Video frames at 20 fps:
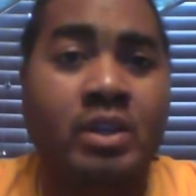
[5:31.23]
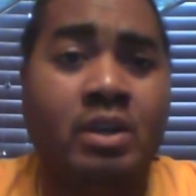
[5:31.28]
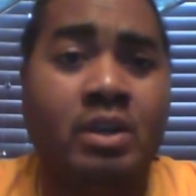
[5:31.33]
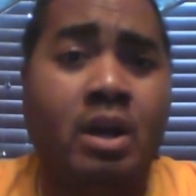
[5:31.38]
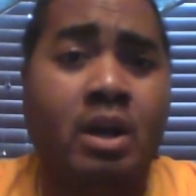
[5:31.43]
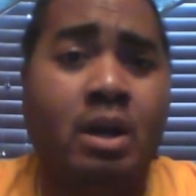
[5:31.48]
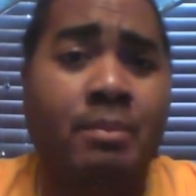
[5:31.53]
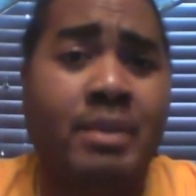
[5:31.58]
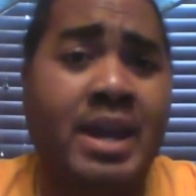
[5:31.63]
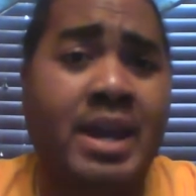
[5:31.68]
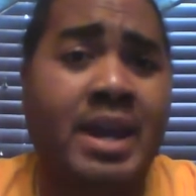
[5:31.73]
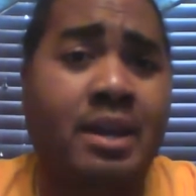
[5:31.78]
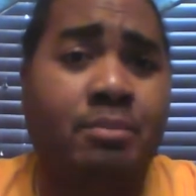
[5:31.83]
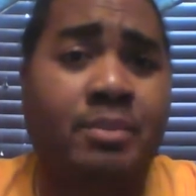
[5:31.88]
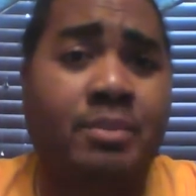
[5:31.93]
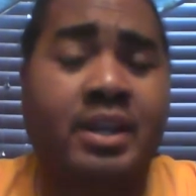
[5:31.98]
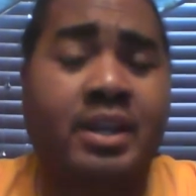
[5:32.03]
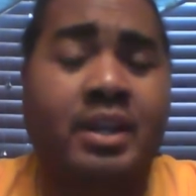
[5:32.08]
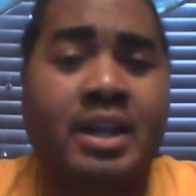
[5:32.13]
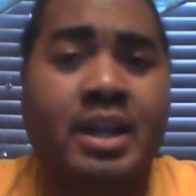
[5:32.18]

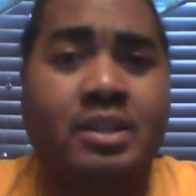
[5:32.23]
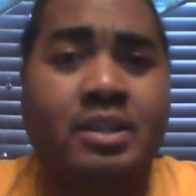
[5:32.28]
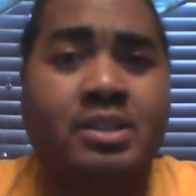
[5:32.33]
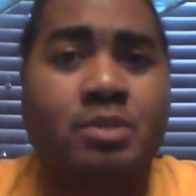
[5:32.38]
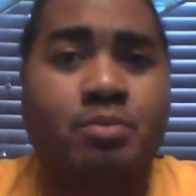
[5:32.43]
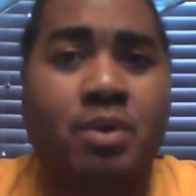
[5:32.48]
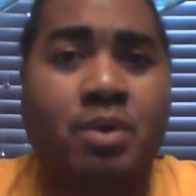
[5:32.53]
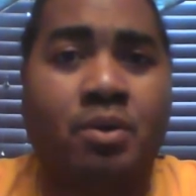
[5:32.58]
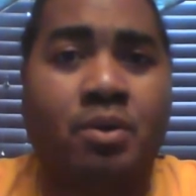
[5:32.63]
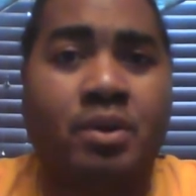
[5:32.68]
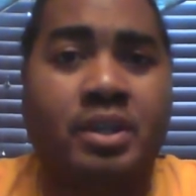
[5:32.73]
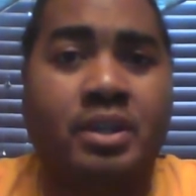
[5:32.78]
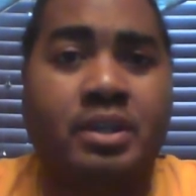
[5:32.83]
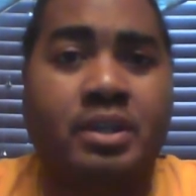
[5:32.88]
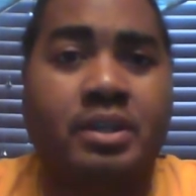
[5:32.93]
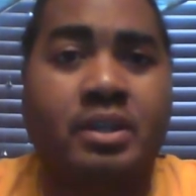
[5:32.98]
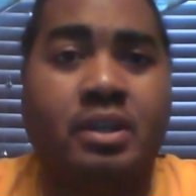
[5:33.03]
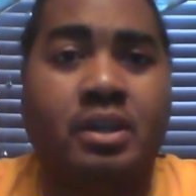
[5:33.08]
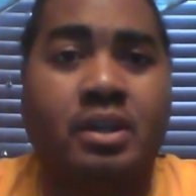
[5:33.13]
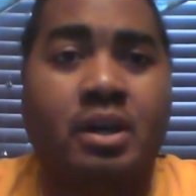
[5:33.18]
adamant and
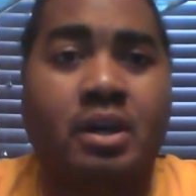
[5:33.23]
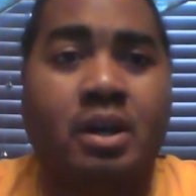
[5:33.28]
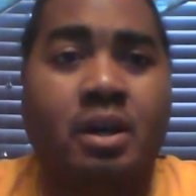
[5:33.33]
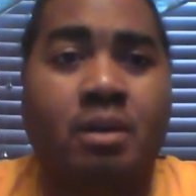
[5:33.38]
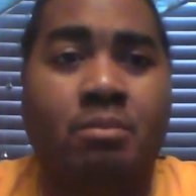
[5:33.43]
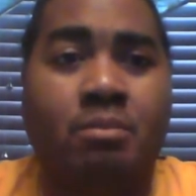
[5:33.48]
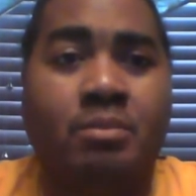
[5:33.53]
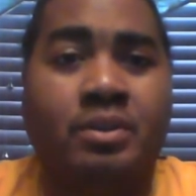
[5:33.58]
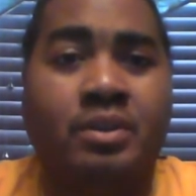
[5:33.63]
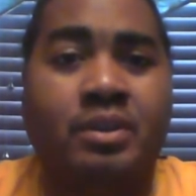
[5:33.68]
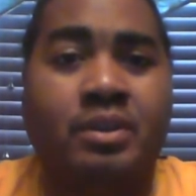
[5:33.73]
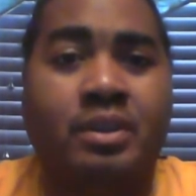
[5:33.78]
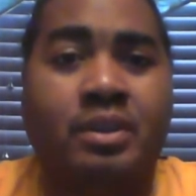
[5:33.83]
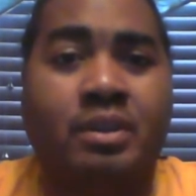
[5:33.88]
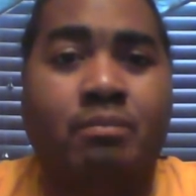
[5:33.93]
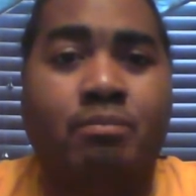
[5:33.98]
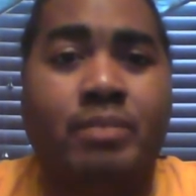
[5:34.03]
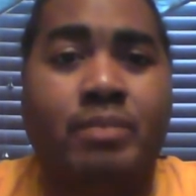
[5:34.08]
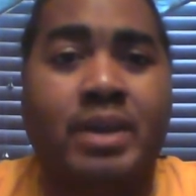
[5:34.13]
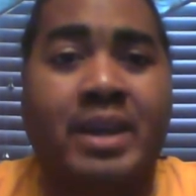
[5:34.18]
outspoken
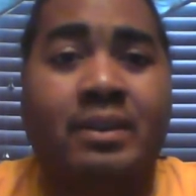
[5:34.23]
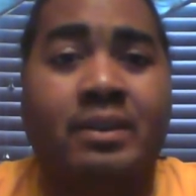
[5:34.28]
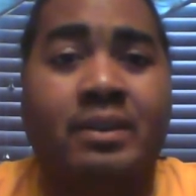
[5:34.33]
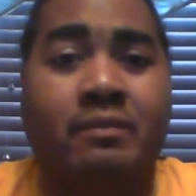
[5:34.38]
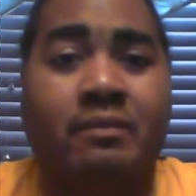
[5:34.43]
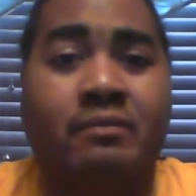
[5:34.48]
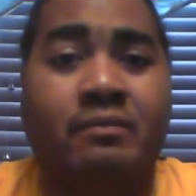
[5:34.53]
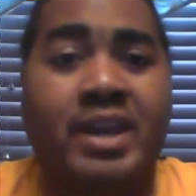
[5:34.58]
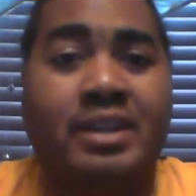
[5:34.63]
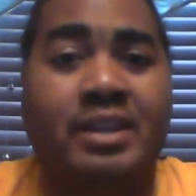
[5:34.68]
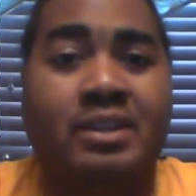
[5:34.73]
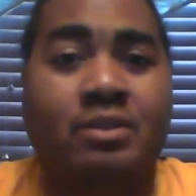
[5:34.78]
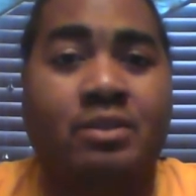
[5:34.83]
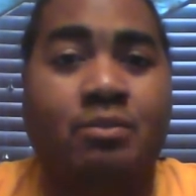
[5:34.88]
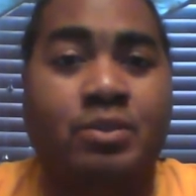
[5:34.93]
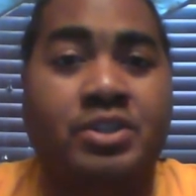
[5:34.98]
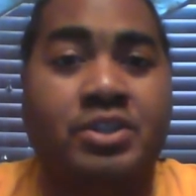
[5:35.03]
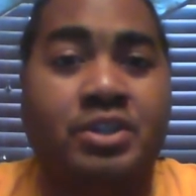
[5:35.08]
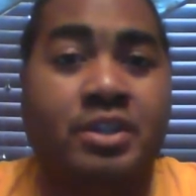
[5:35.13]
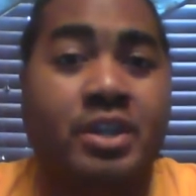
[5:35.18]
in the fact
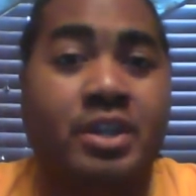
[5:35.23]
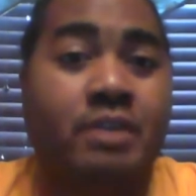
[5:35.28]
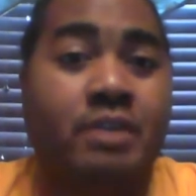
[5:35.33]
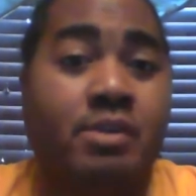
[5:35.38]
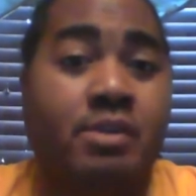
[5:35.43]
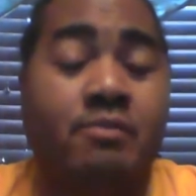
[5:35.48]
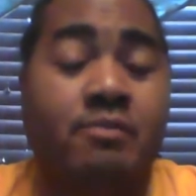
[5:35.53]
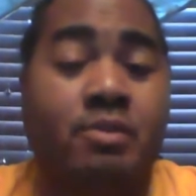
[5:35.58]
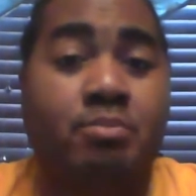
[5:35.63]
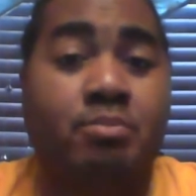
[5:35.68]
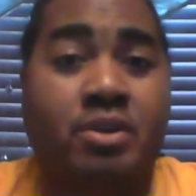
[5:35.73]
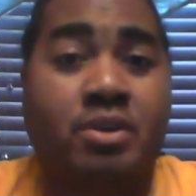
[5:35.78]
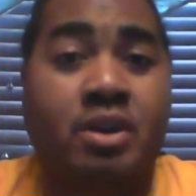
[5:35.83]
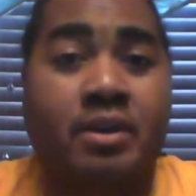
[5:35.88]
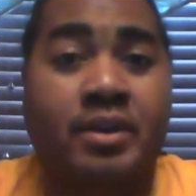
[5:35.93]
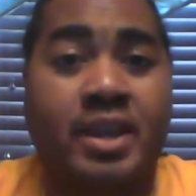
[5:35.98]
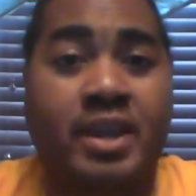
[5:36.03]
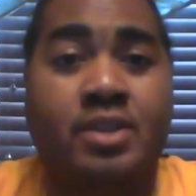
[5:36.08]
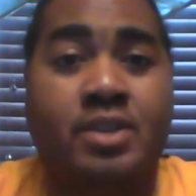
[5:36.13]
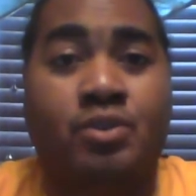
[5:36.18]
that we should never ever put
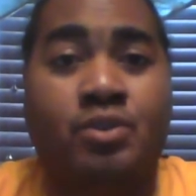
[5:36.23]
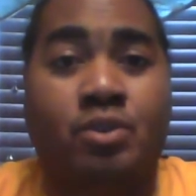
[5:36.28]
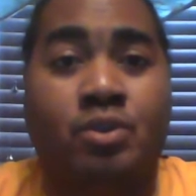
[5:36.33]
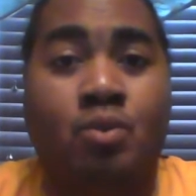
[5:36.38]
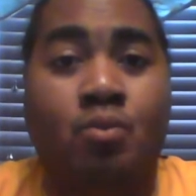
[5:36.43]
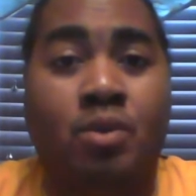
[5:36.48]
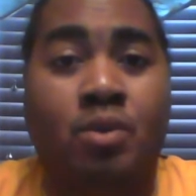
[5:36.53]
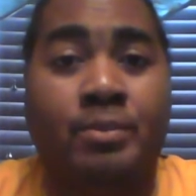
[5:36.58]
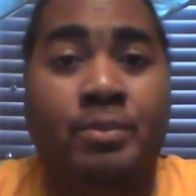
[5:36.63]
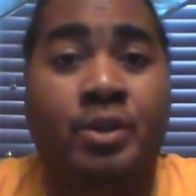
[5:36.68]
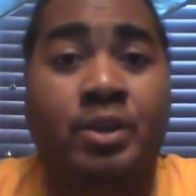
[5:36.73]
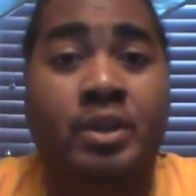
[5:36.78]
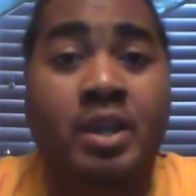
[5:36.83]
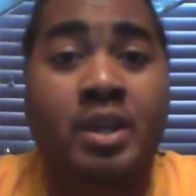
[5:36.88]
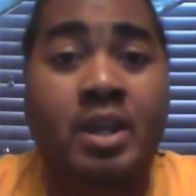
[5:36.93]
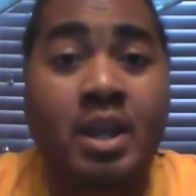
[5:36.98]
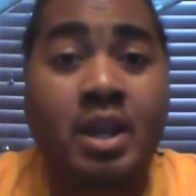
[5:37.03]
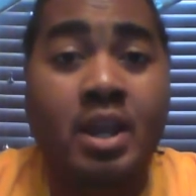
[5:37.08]
our hands on a woman,